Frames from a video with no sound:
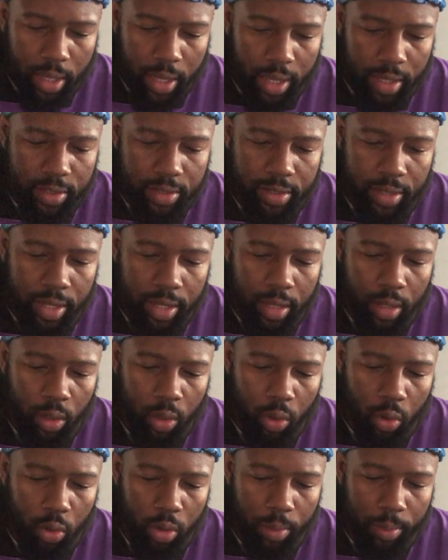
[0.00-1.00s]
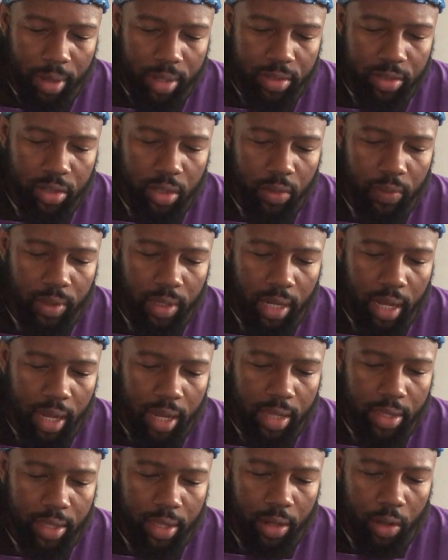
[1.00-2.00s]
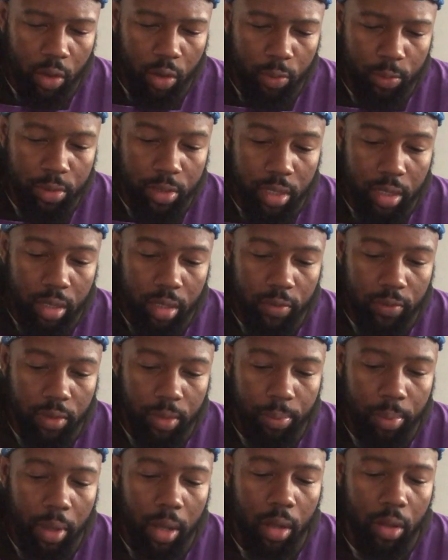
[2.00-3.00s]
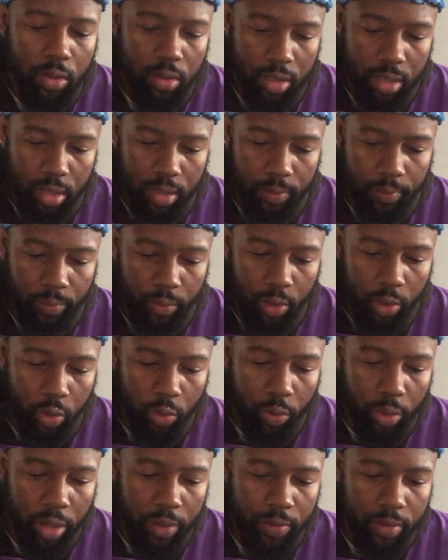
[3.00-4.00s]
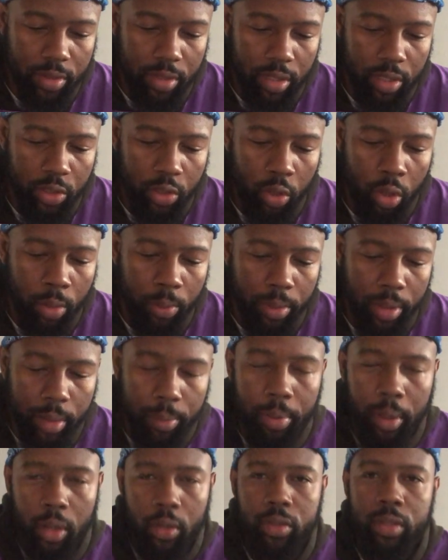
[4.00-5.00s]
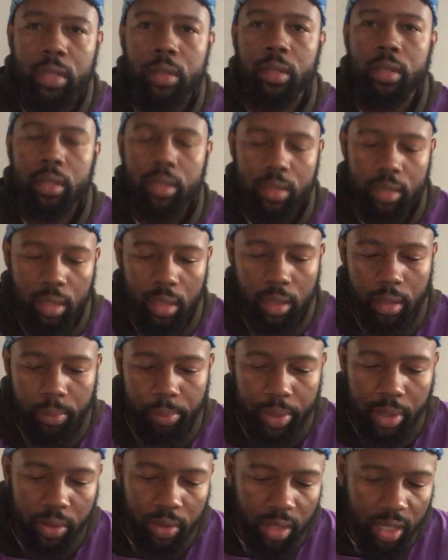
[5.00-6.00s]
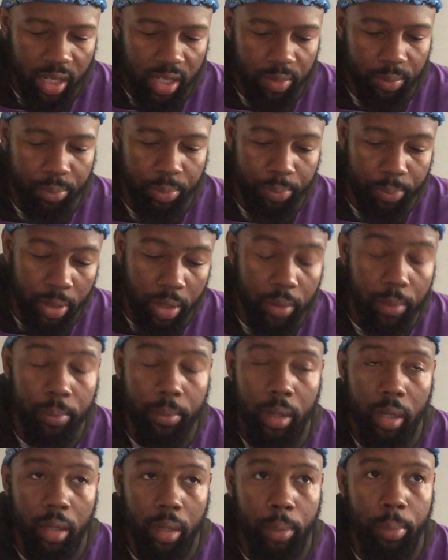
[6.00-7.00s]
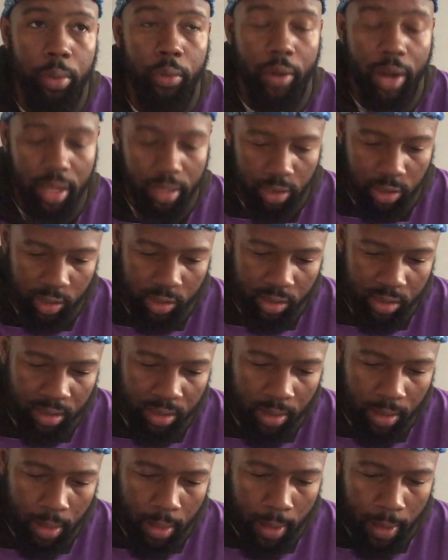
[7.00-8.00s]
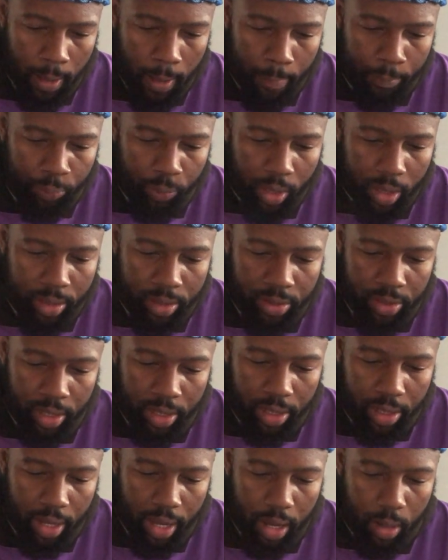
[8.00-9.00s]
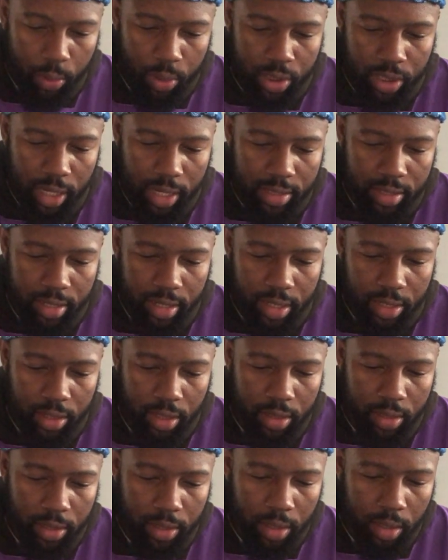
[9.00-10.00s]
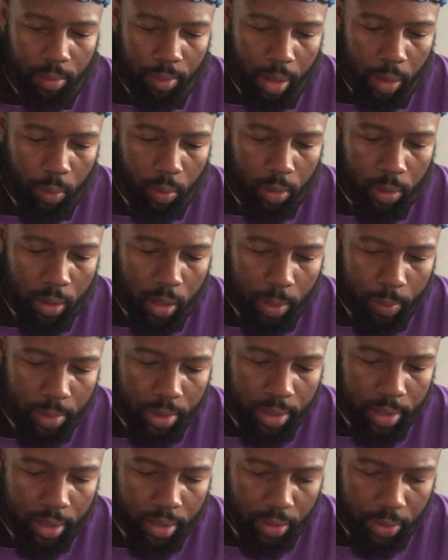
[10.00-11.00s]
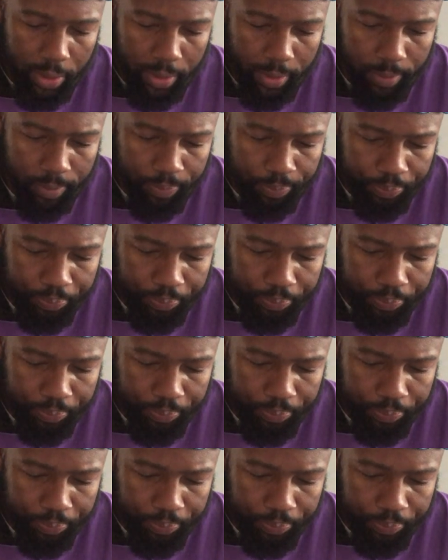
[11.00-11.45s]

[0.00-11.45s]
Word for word: and saying, Lord, my servant lieth at home sick of the palsy, grievously tormented. Palsy is a uh, paraly par uh, paralysis. And, and Yahushua saith unto him, I will come and heal him.